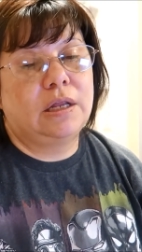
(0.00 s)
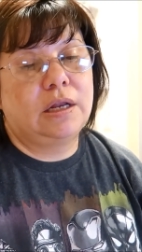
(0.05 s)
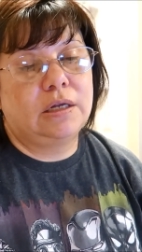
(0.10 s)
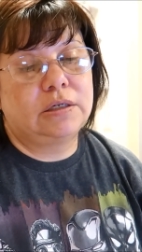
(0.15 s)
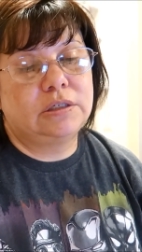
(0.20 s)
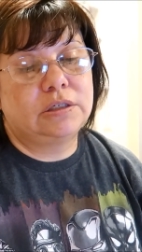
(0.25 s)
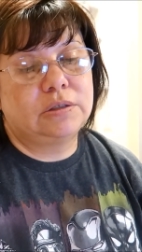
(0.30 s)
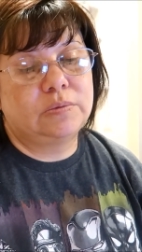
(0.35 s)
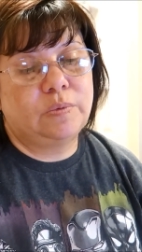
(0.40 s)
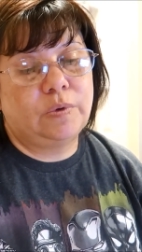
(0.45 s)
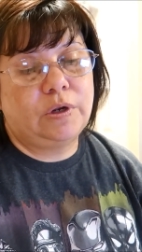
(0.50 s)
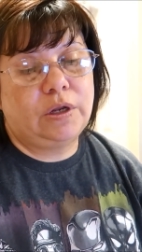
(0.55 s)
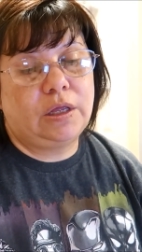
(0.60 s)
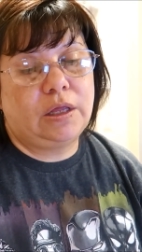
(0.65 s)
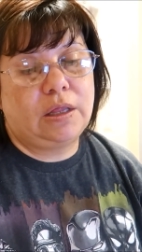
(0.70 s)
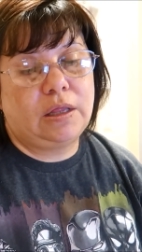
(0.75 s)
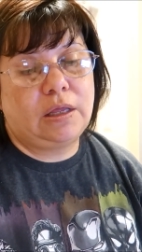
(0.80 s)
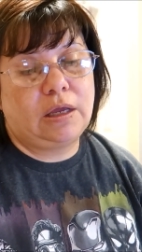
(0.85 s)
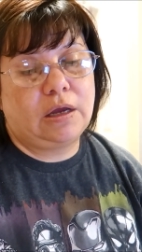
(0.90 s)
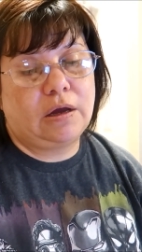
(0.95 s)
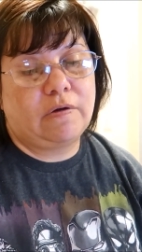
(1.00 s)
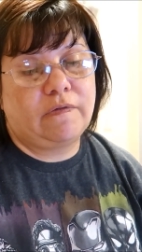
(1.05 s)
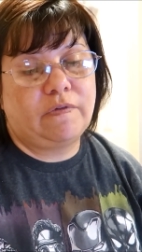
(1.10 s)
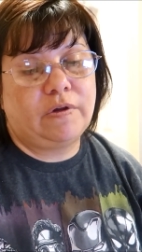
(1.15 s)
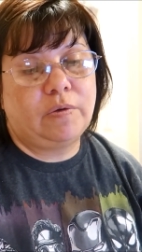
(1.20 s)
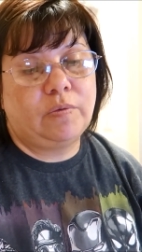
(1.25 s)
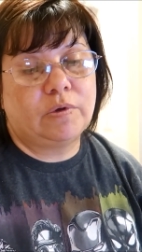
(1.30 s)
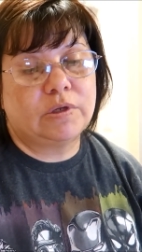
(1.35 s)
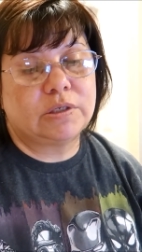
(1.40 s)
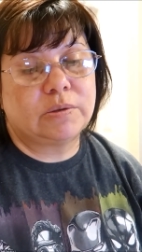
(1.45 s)
and I just put it in the
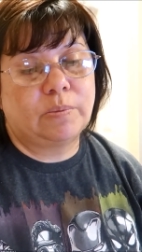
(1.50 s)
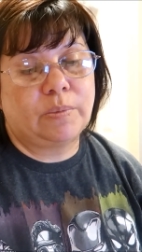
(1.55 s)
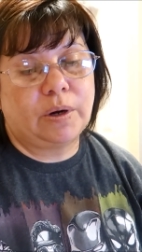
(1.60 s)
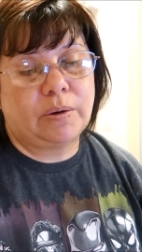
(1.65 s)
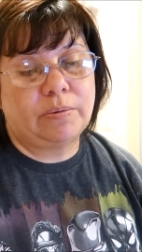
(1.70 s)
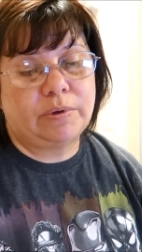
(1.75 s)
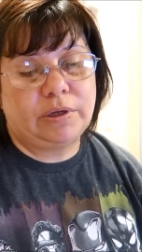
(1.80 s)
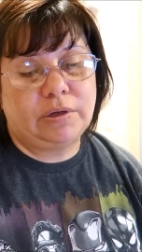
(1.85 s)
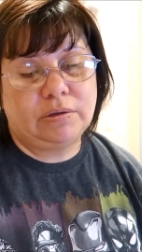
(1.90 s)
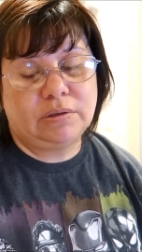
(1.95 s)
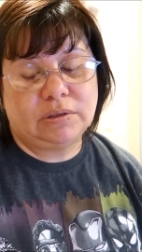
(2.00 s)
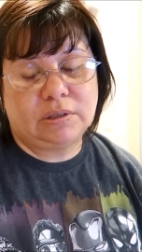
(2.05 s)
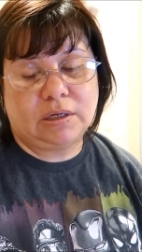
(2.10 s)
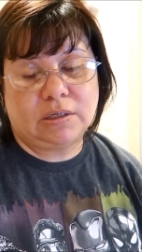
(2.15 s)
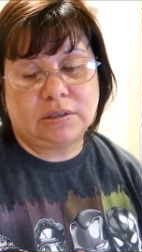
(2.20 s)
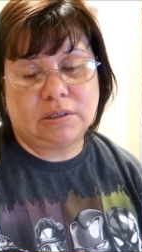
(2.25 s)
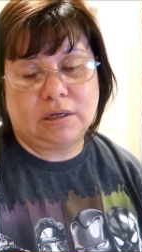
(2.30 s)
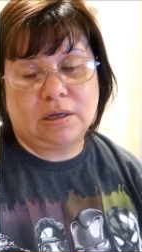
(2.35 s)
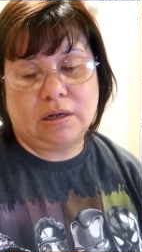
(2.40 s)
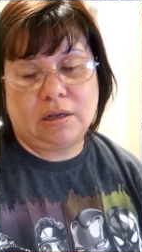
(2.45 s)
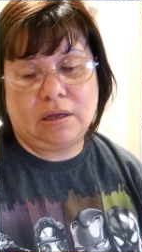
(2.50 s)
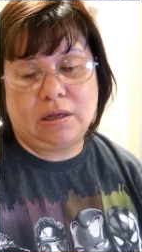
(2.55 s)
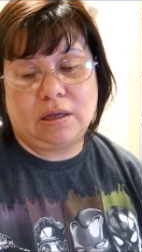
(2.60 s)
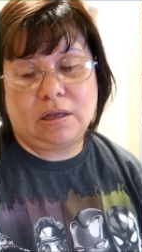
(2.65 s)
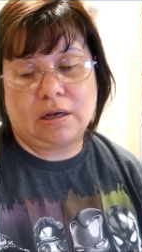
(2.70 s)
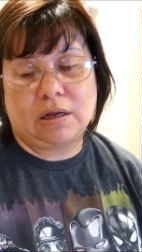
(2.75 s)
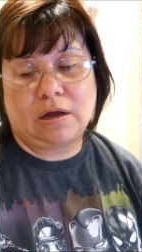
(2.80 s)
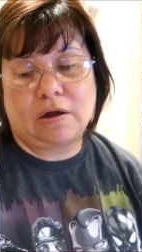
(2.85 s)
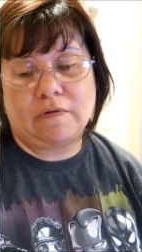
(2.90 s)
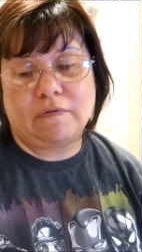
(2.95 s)
oven with some barbecue sauce on it
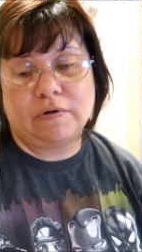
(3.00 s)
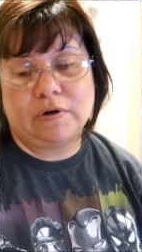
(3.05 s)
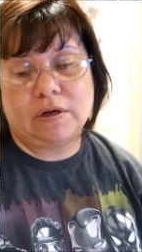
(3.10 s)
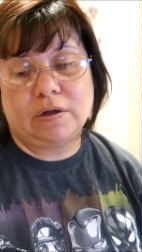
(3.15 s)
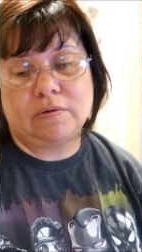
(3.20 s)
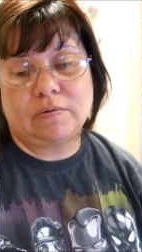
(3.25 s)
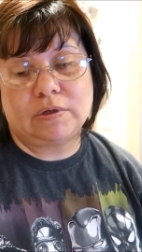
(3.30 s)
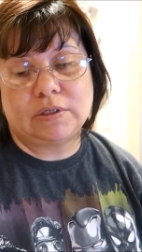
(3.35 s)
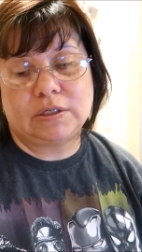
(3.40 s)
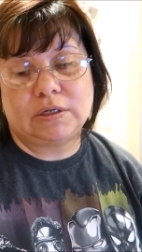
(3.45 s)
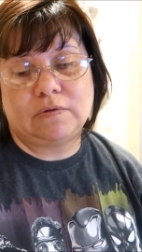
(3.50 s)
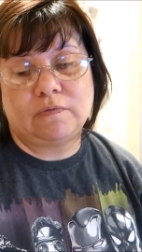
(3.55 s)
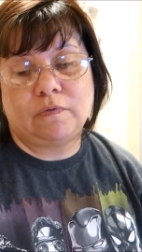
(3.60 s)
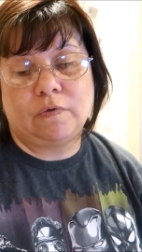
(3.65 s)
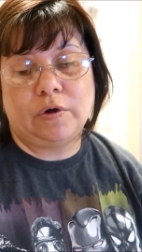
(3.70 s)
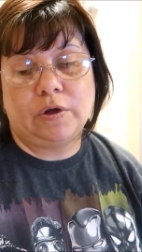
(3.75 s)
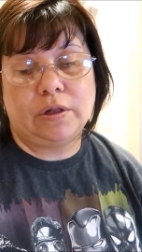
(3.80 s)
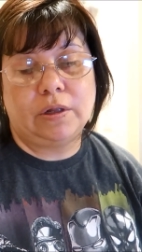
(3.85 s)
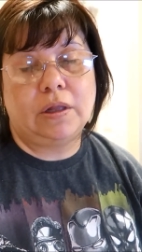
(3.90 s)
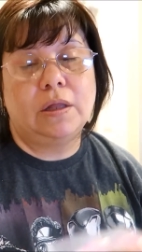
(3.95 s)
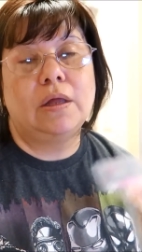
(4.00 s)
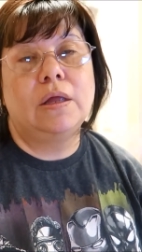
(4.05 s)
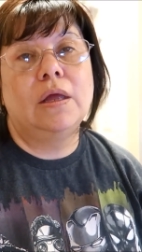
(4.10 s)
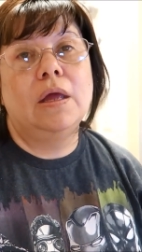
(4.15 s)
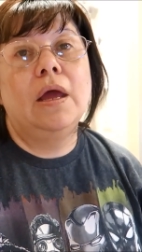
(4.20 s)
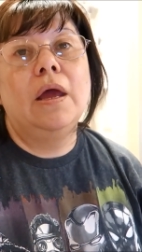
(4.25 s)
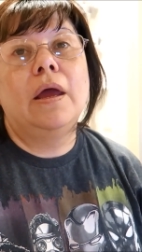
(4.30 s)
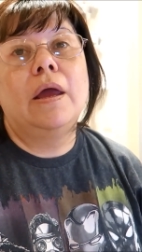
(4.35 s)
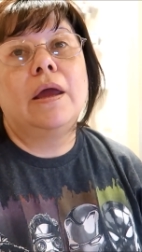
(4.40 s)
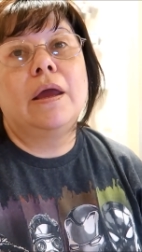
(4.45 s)
and covered it with tin foil,
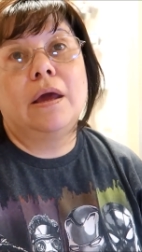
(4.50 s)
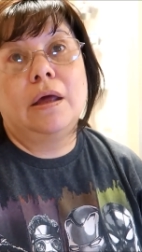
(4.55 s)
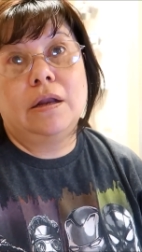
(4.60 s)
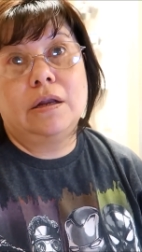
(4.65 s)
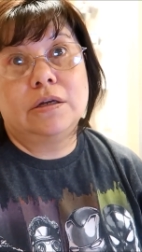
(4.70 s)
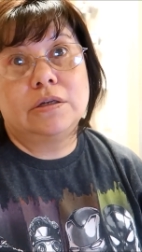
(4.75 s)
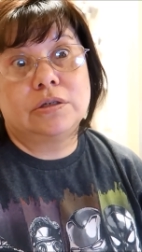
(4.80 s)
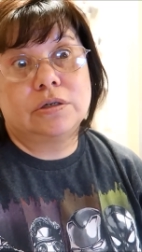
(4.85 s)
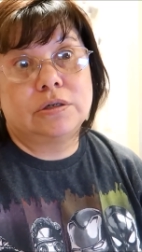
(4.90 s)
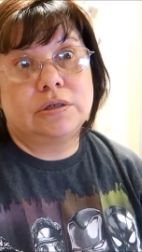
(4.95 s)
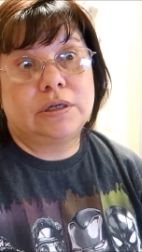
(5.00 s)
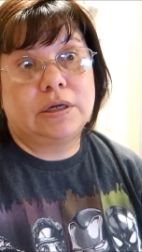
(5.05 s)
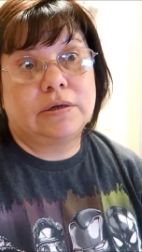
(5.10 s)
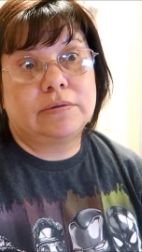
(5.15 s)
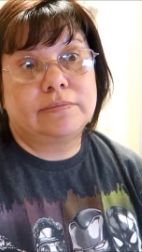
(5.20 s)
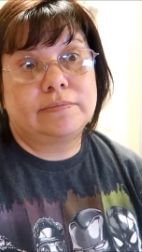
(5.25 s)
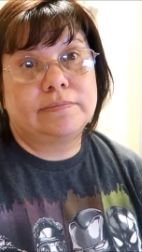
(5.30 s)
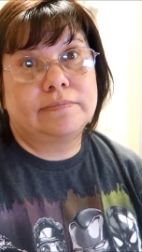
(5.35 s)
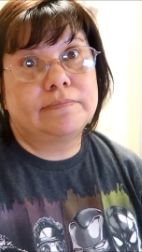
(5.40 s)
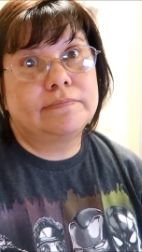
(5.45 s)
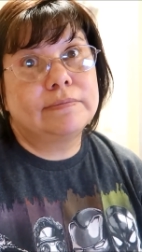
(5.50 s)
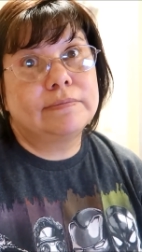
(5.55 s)
and it turned out